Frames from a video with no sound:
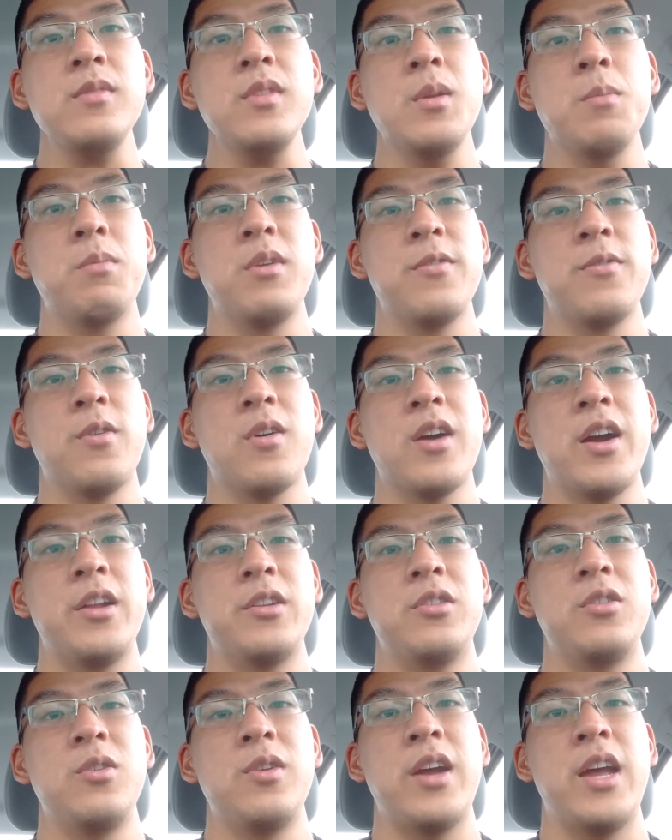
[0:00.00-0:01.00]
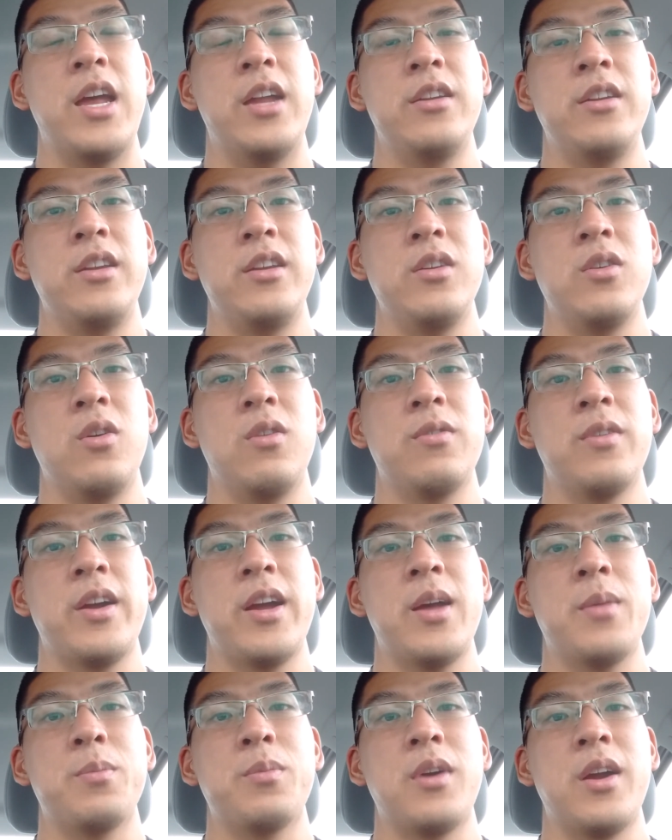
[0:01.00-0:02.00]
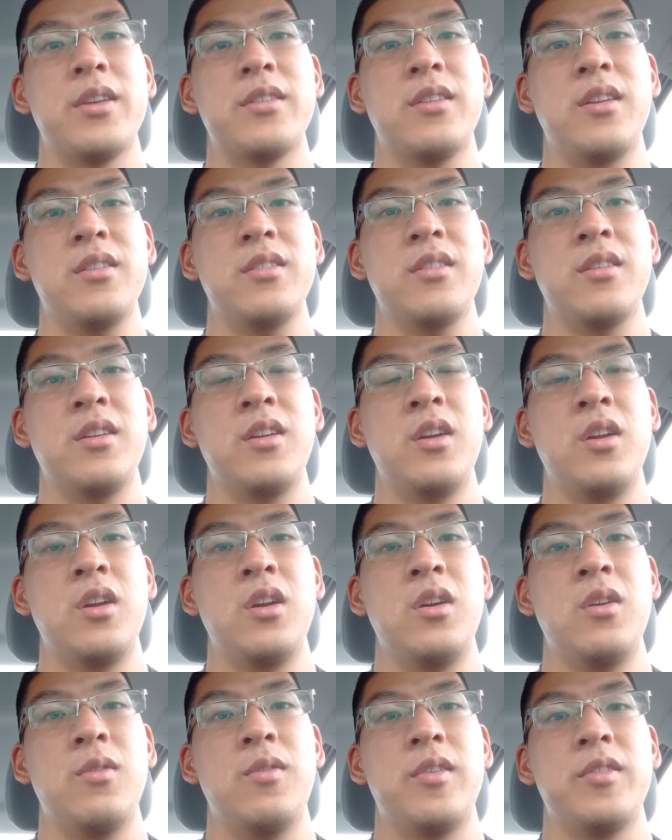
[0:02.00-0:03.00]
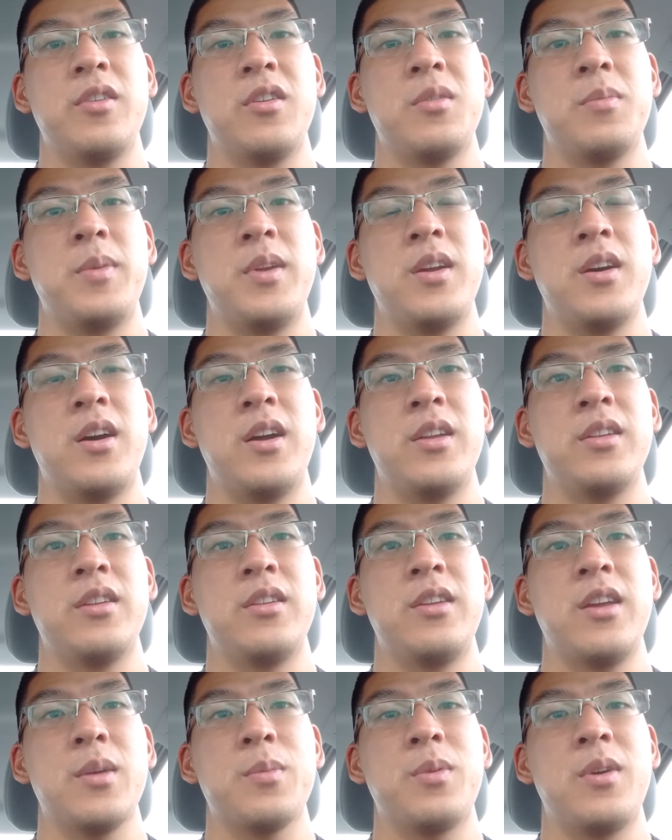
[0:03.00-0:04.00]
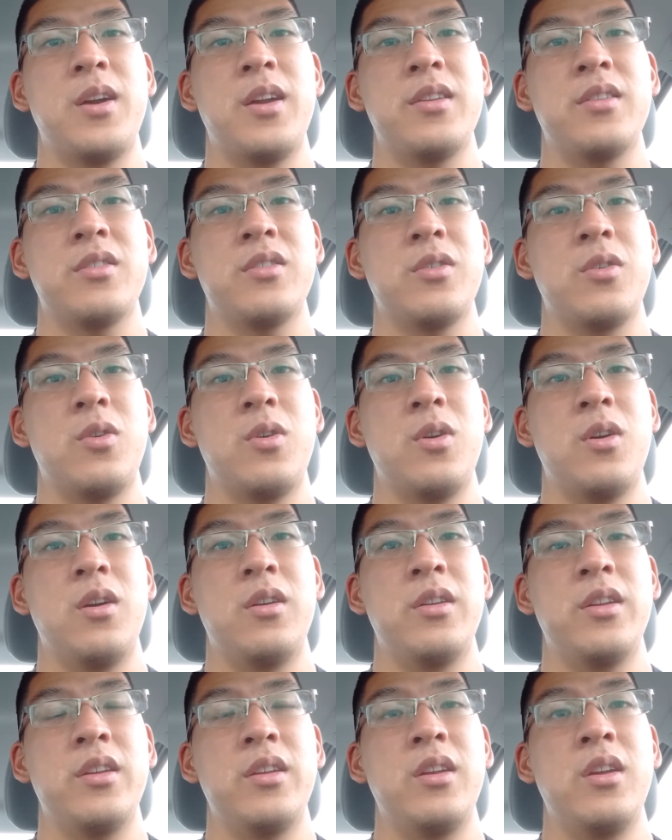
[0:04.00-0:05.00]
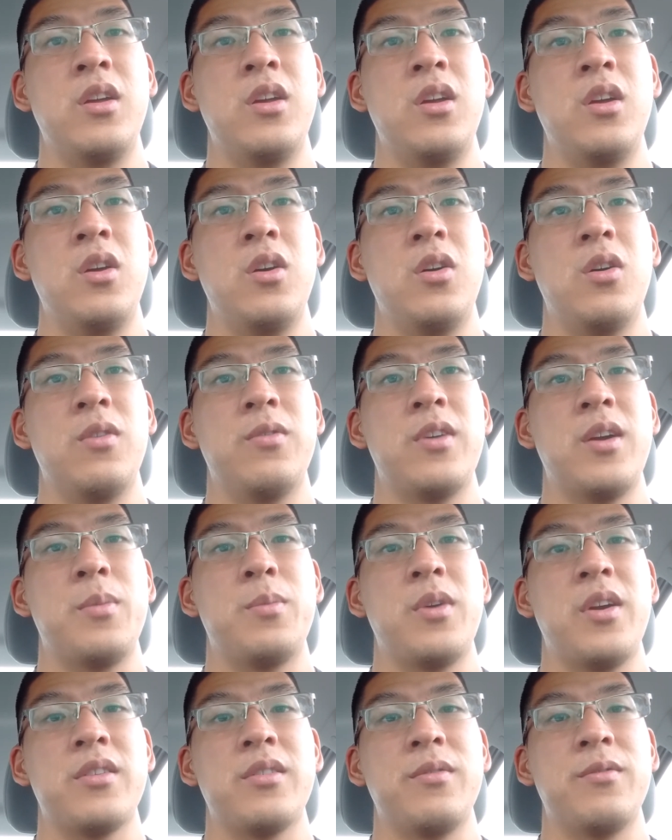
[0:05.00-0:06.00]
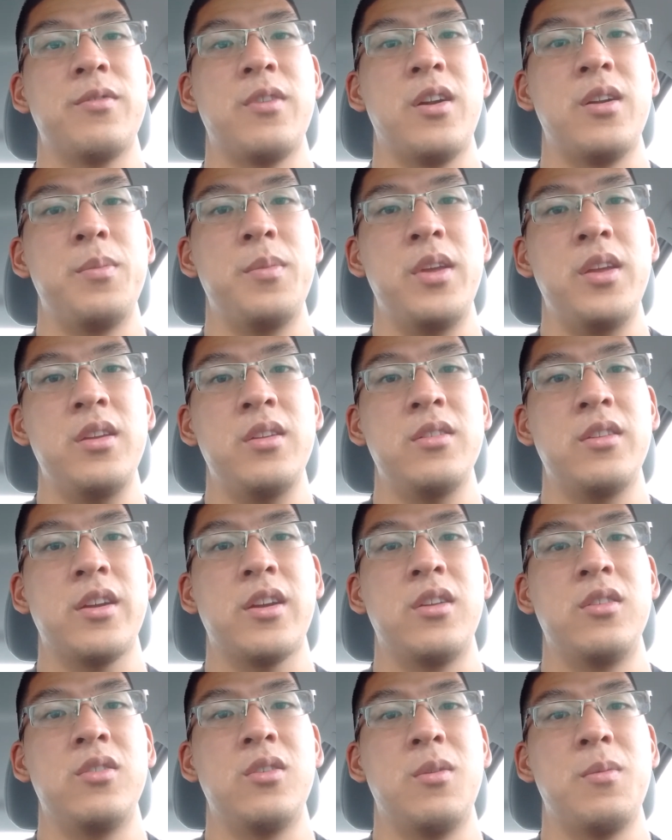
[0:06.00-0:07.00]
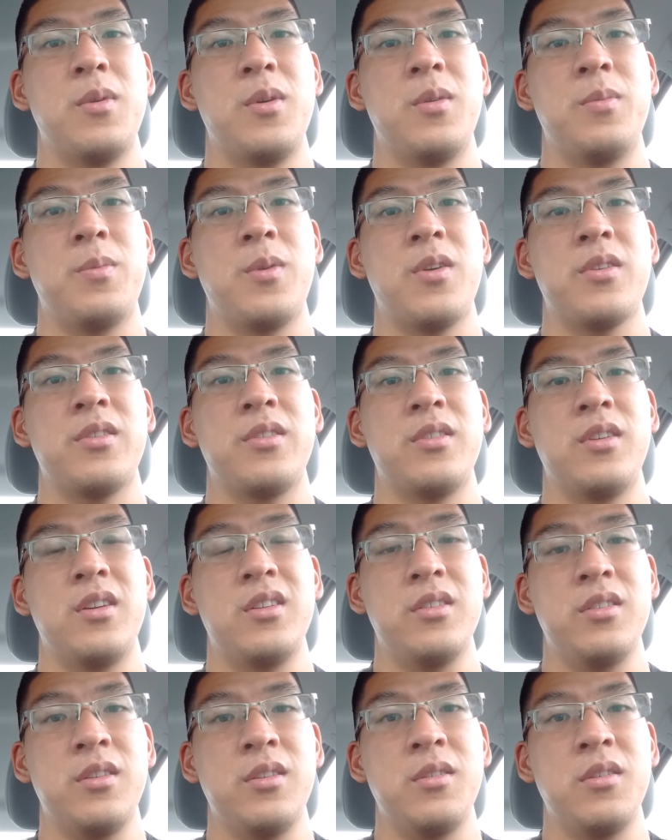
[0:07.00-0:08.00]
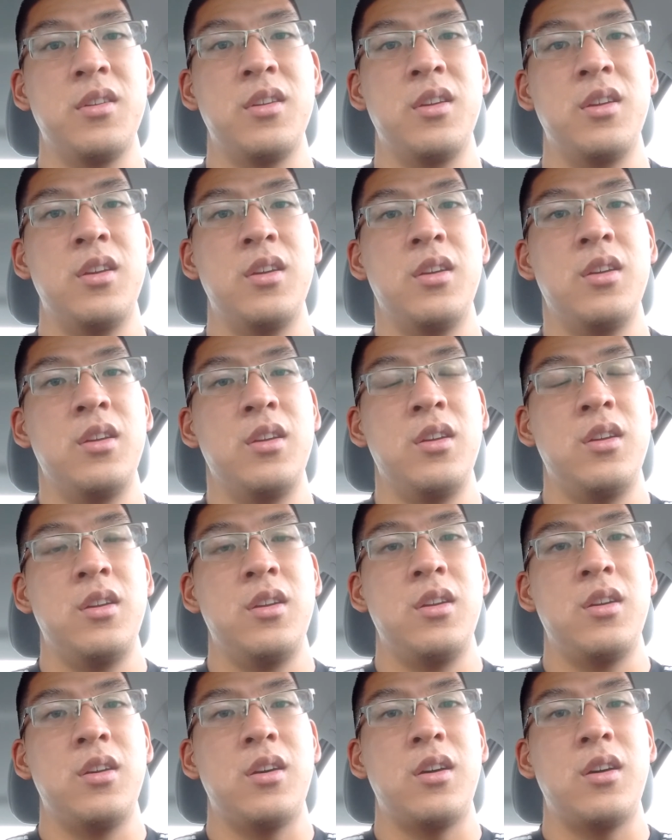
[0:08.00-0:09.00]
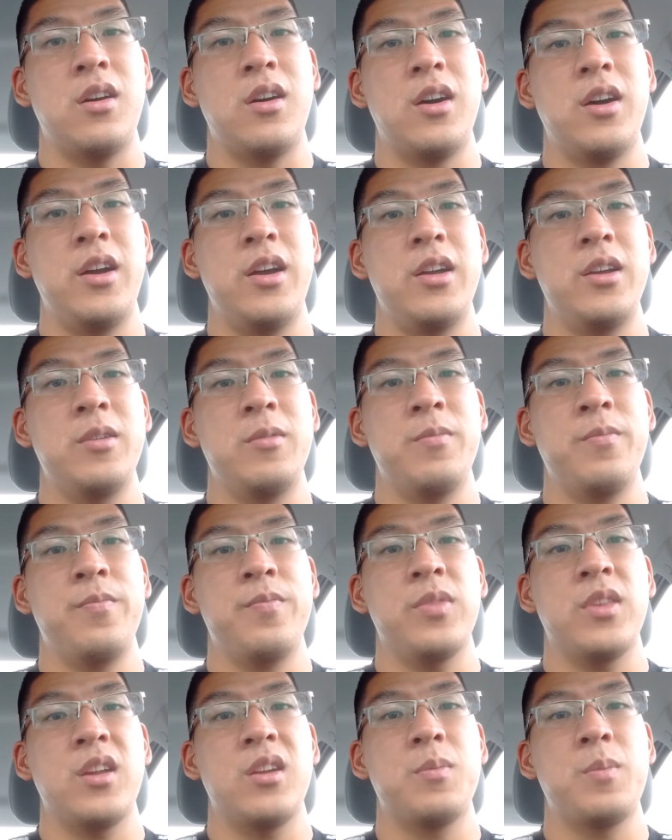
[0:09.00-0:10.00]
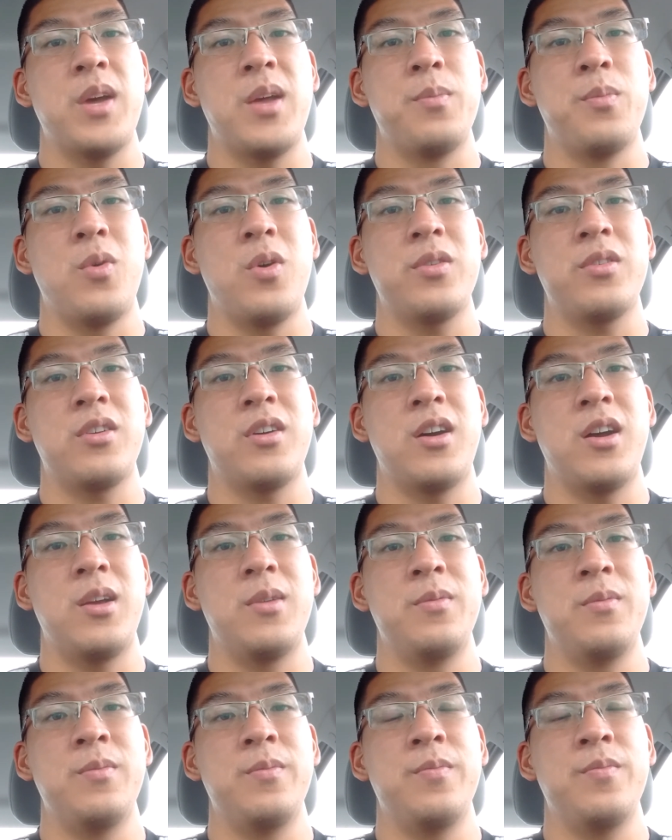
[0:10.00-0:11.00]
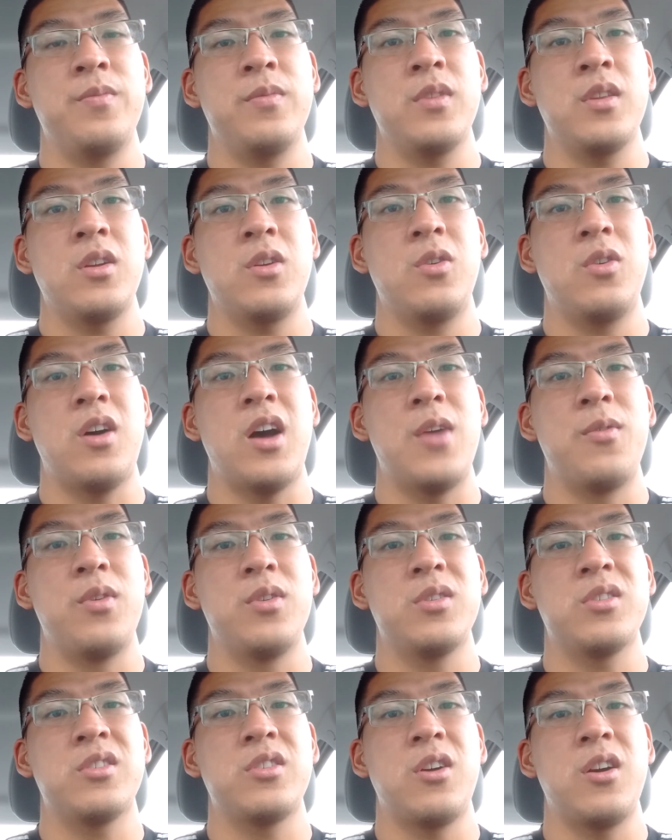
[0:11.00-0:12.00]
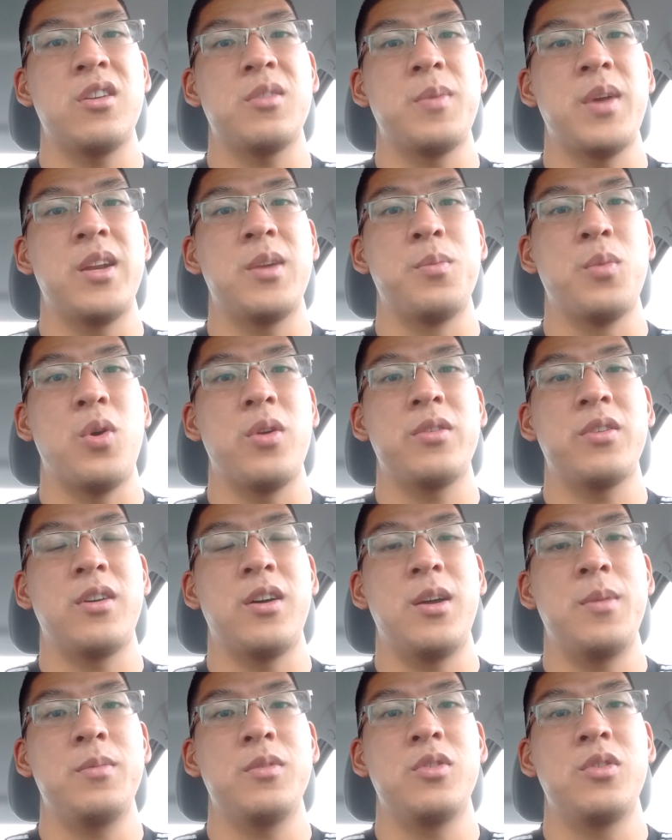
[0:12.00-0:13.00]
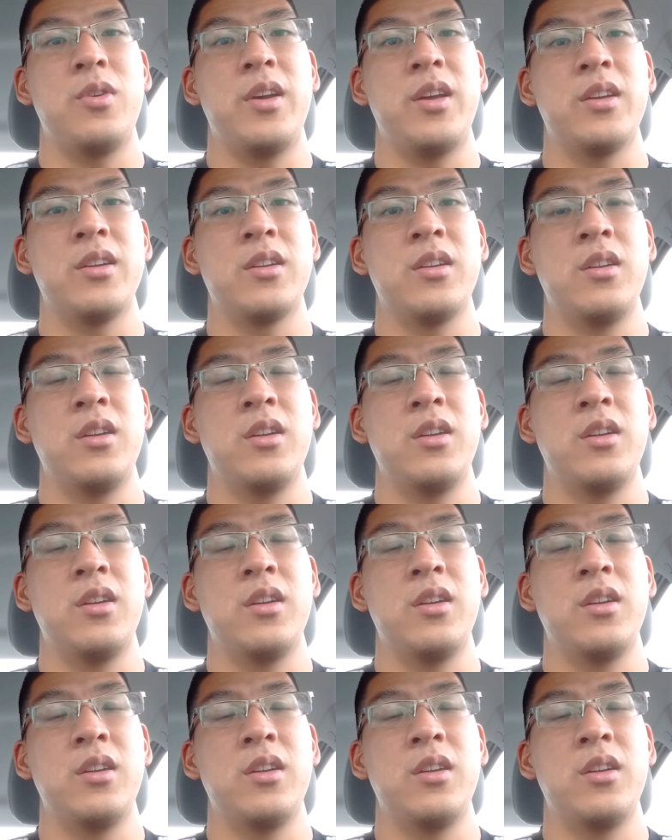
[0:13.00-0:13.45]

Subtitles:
Before I do any overhead presses, whether it's behind the neck press or overhead press in front of me like a normal person does, I spend more time, or I will start spending more time doing